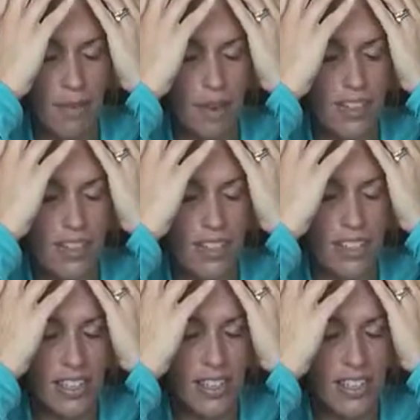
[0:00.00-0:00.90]
I'm also
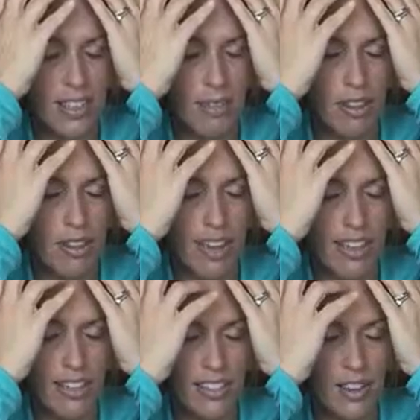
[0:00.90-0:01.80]
seeing that some of the
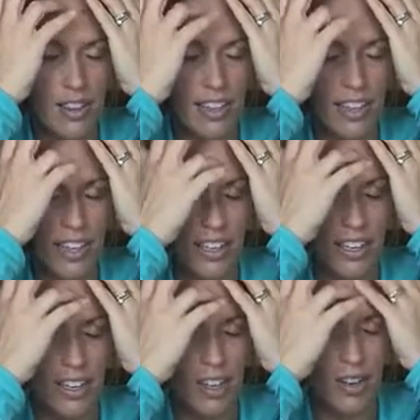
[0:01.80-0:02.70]
Reiki is going in
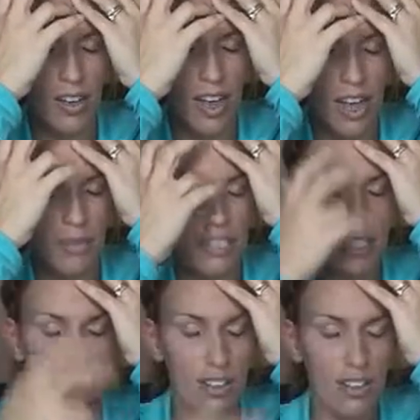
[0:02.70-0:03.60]
here, but
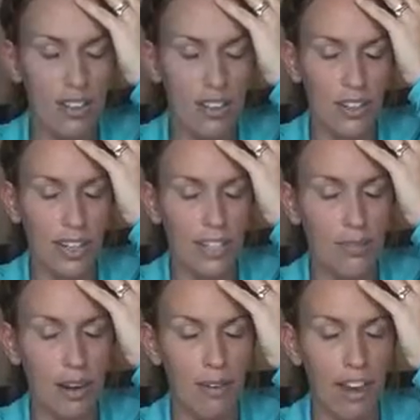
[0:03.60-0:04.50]
some is also going
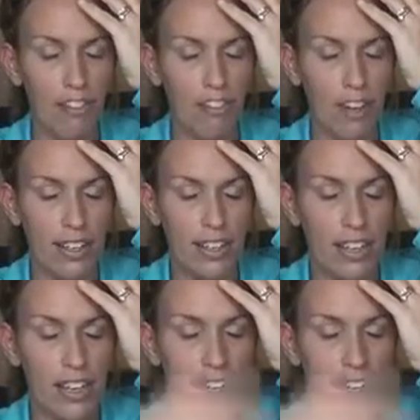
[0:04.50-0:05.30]
into my right foot.